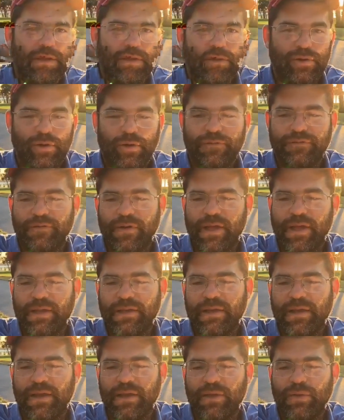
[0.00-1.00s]

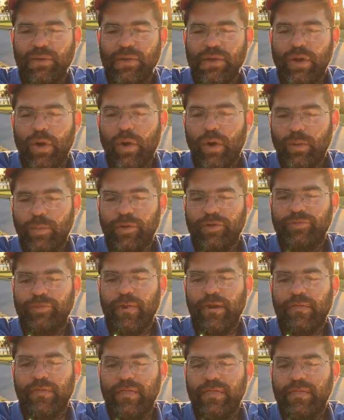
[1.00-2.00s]
girlfriend, who he almost
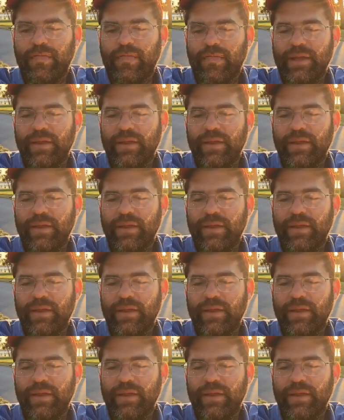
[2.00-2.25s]
married,